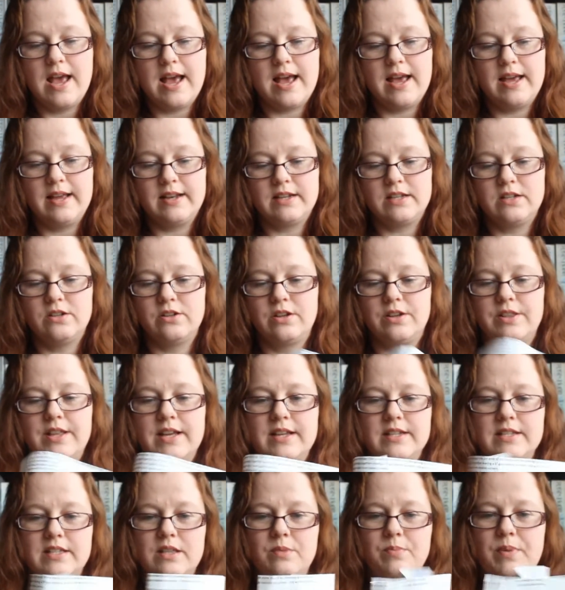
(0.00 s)
and look,
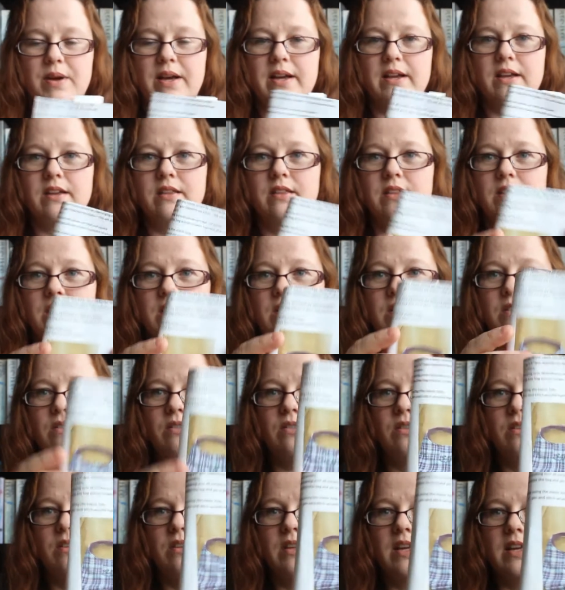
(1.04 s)
that's the bag that you
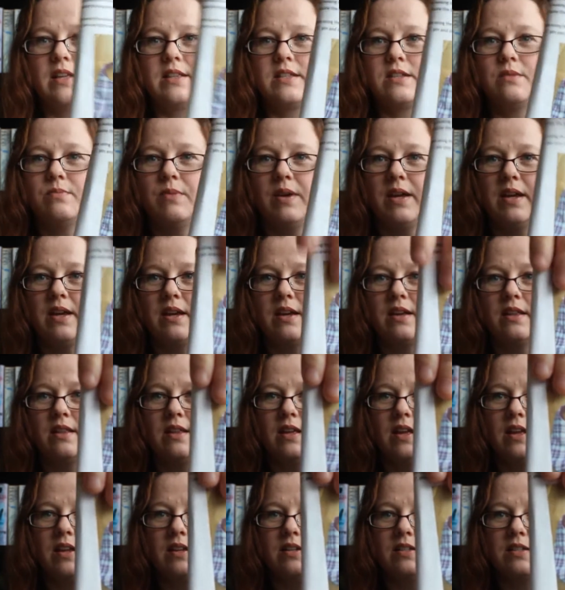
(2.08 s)
get to make at
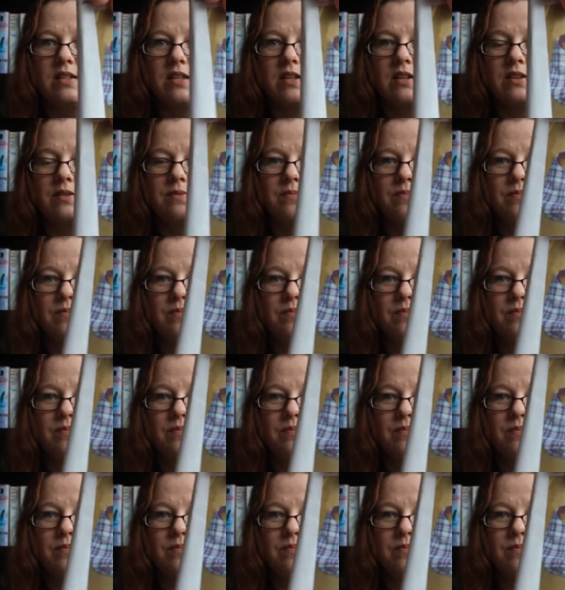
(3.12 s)
the end.